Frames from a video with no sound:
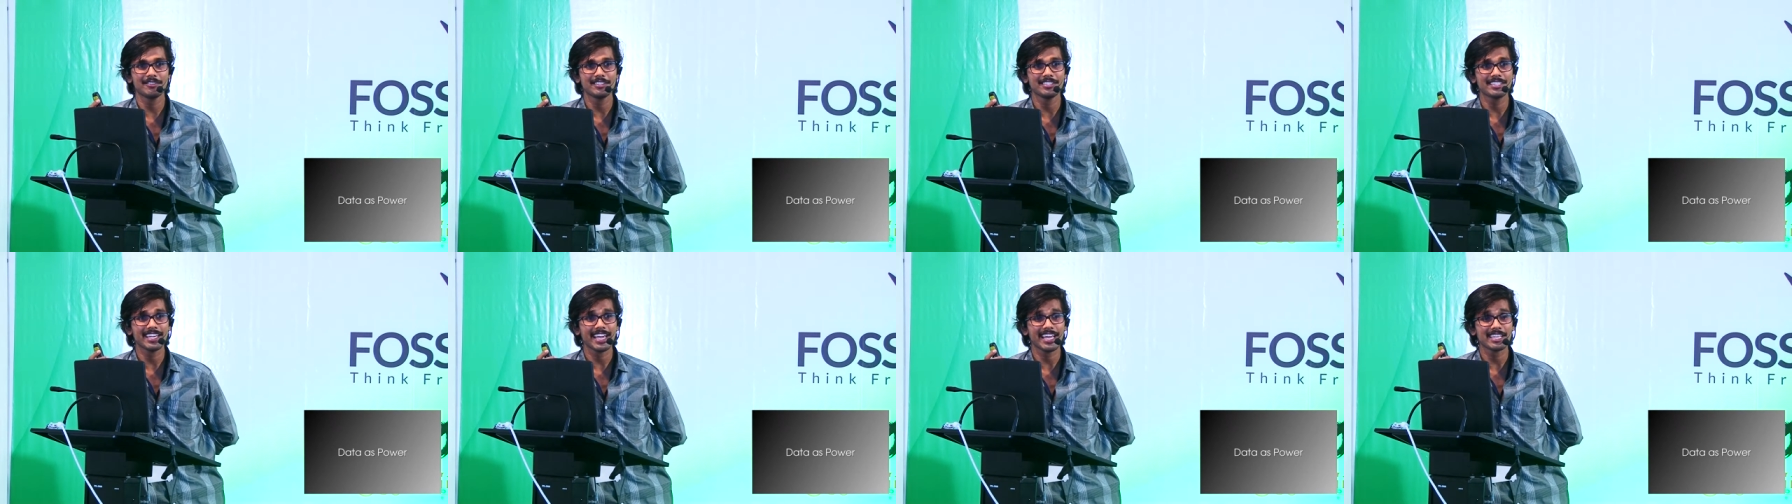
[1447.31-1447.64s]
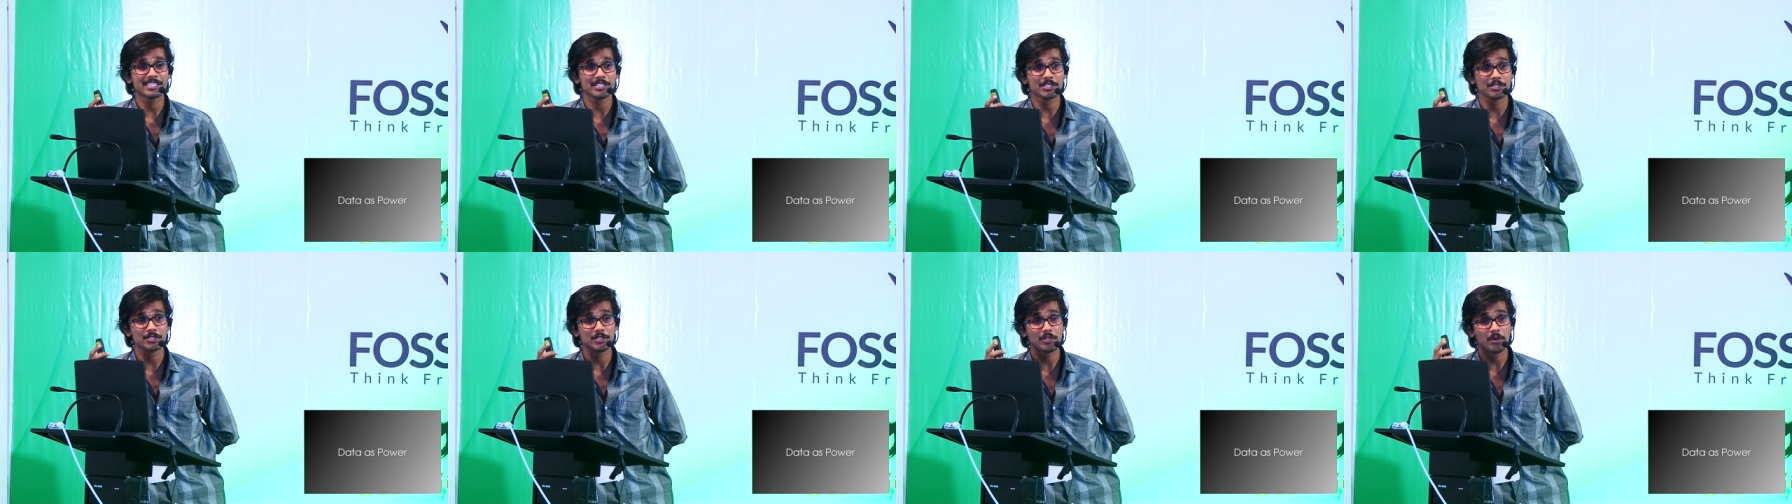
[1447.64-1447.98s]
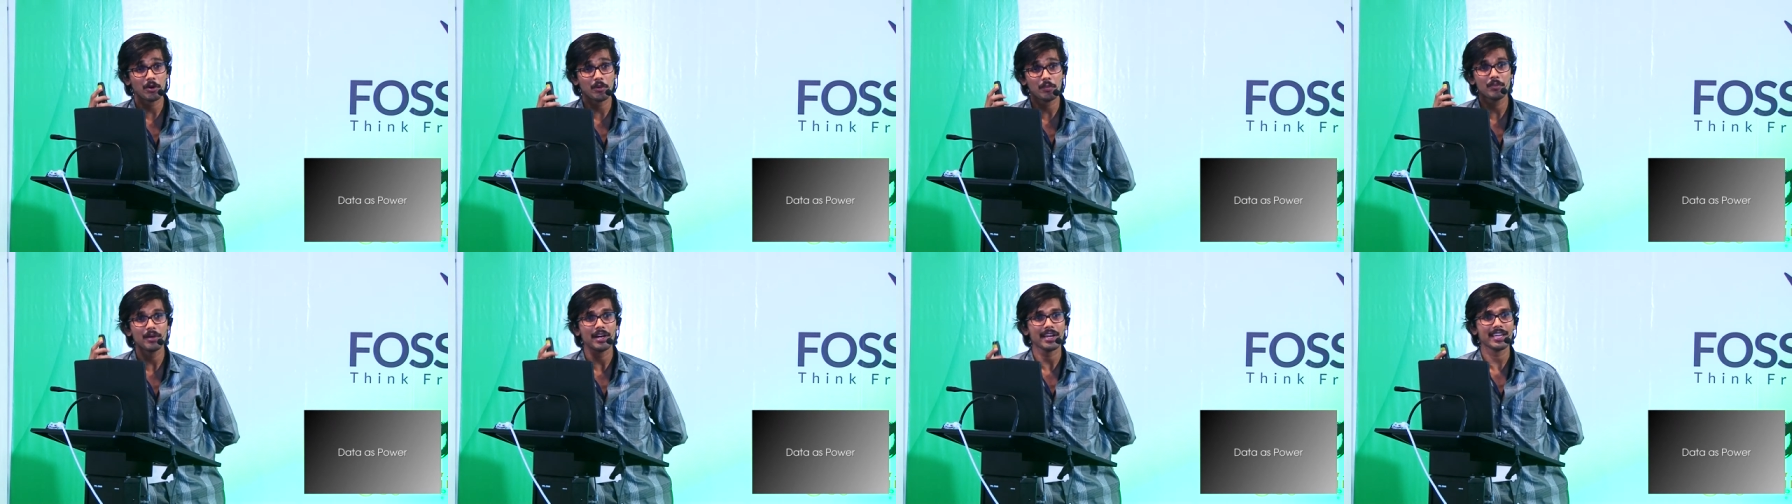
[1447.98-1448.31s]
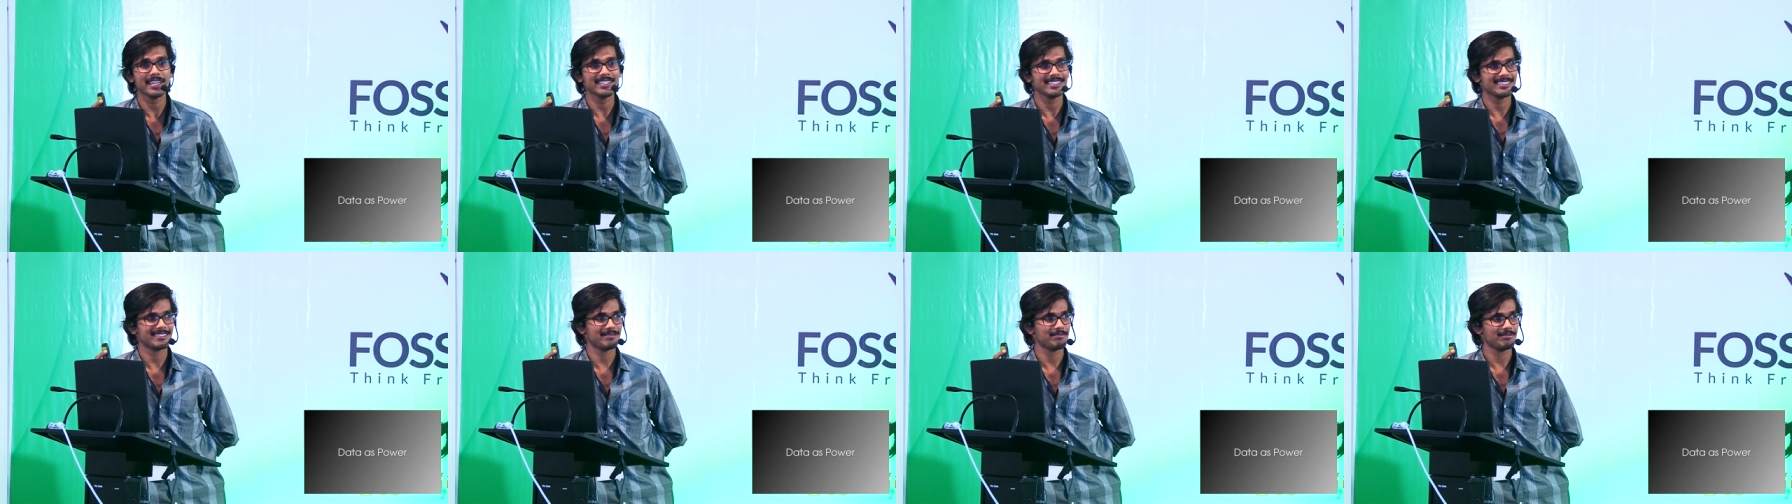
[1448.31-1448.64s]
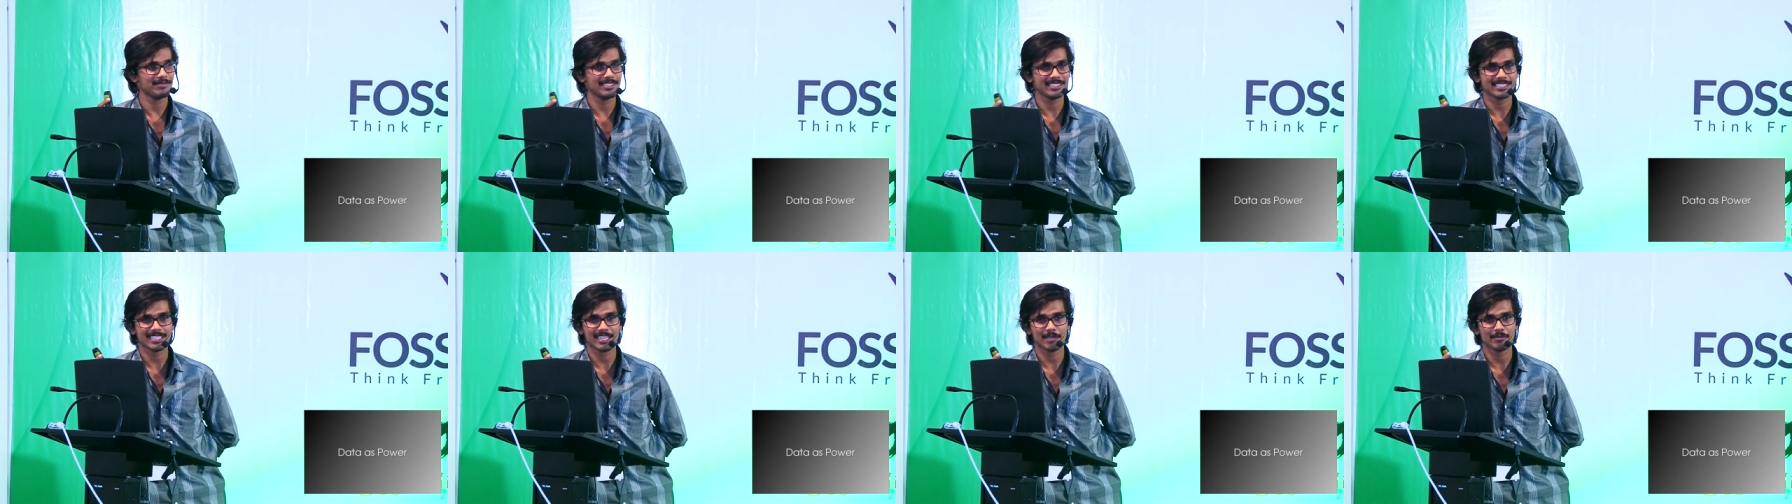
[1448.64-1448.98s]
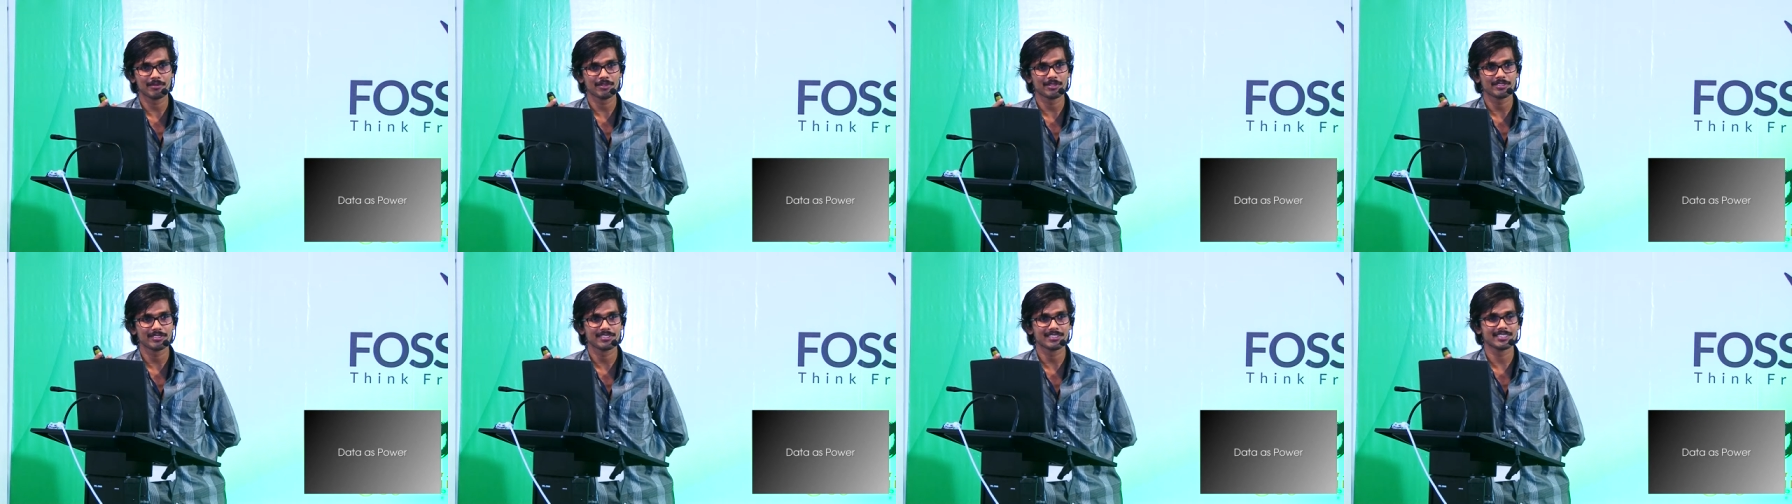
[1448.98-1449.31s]
which has no brain means I'm
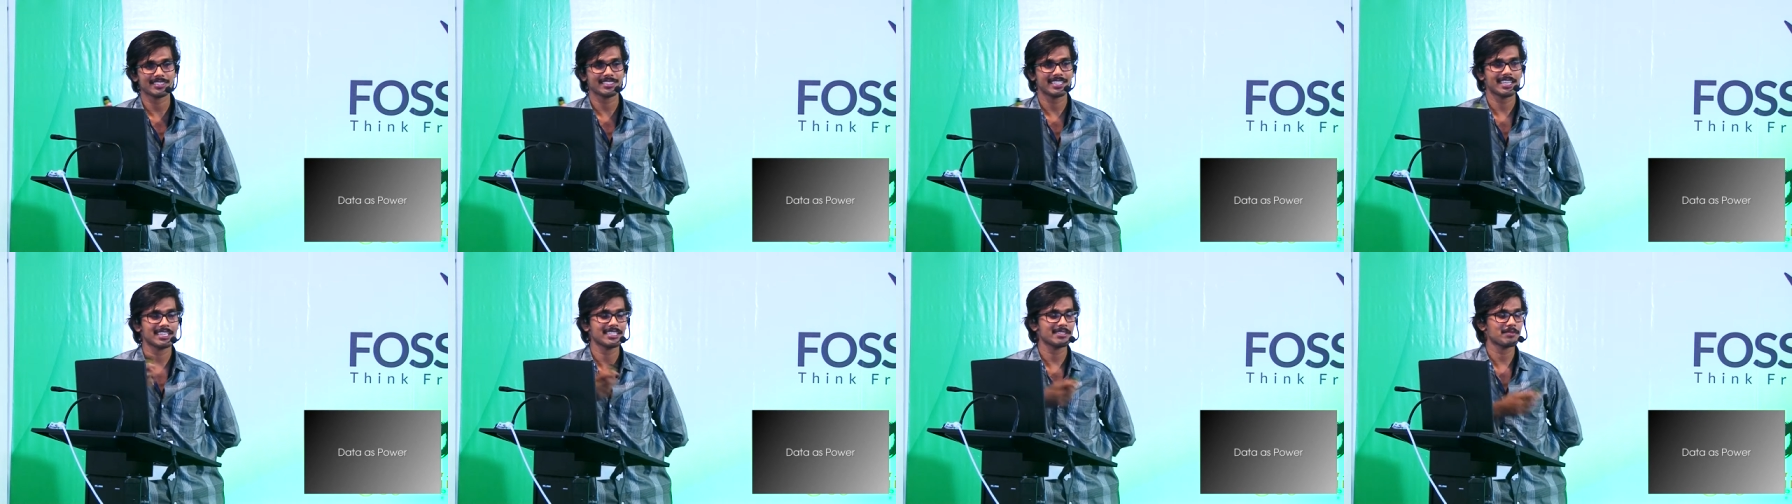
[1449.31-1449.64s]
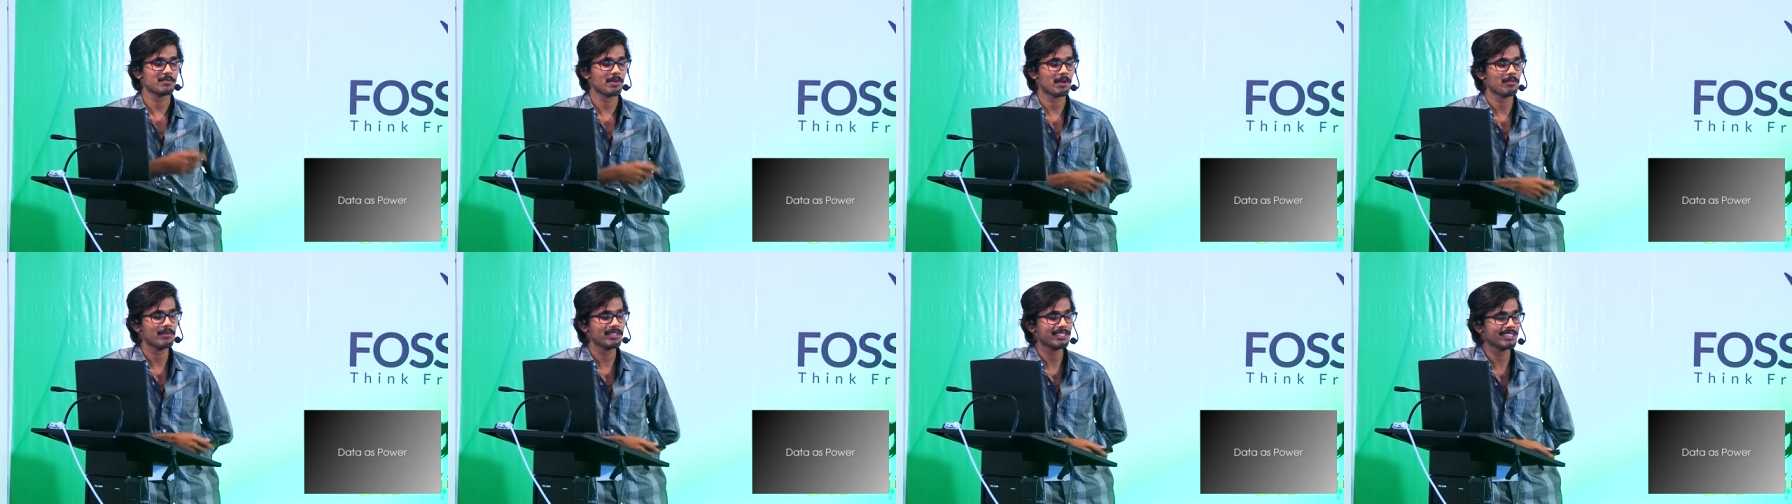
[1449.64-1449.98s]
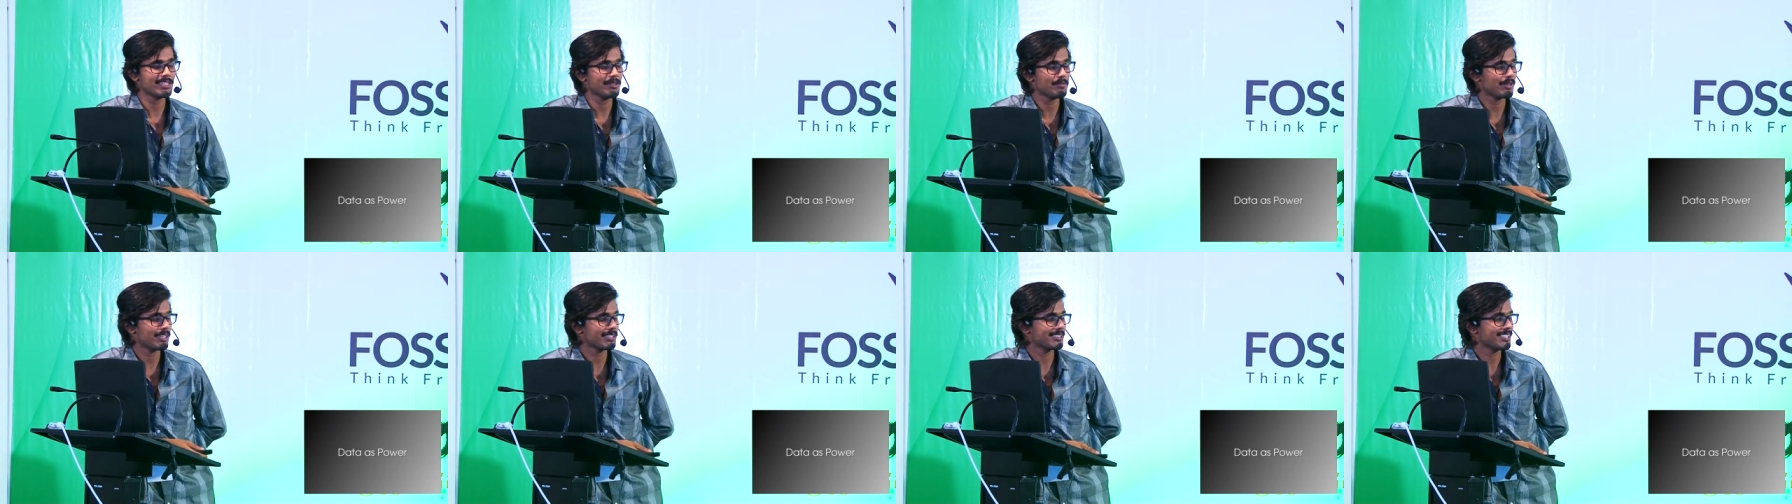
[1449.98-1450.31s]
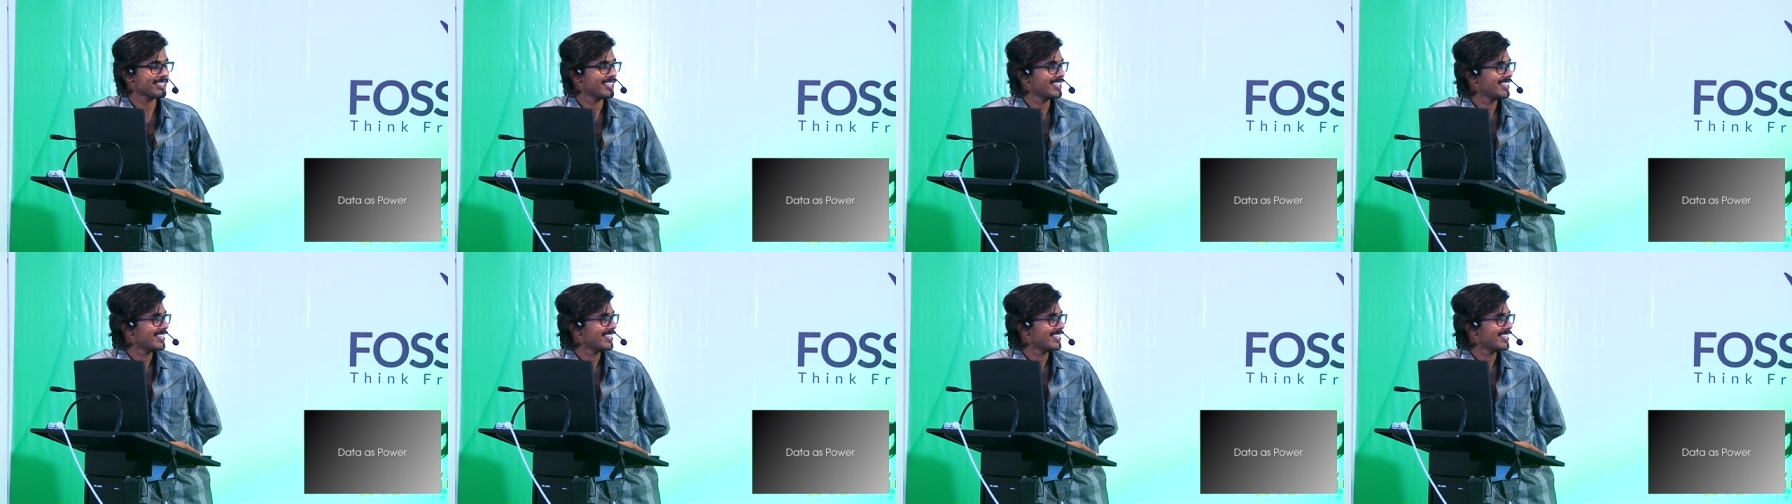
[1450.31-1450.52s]
not saying it publicly but